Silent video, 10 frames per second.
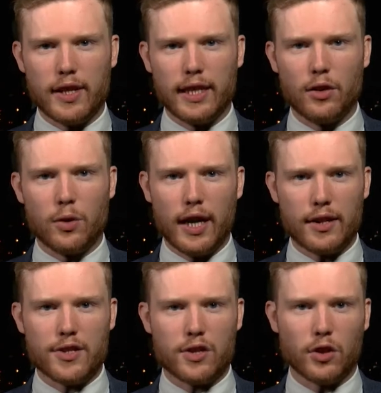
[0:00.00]
The
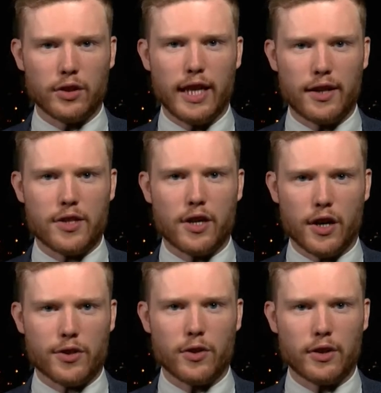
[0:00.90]
Luhansk, Donetsk,
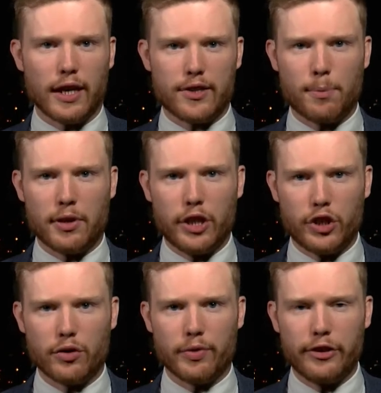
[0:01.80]
Kherson, and
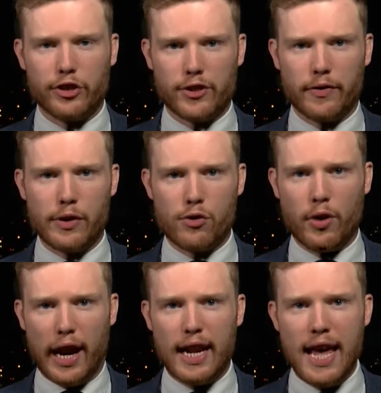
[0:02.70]
Zaporizhia regions of
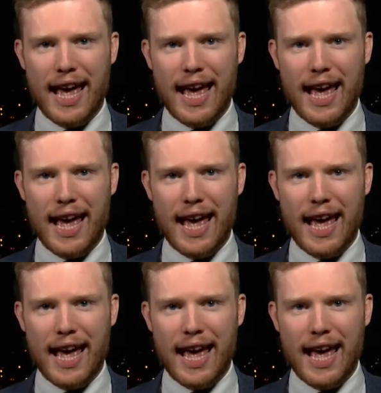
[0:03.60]
Ukraine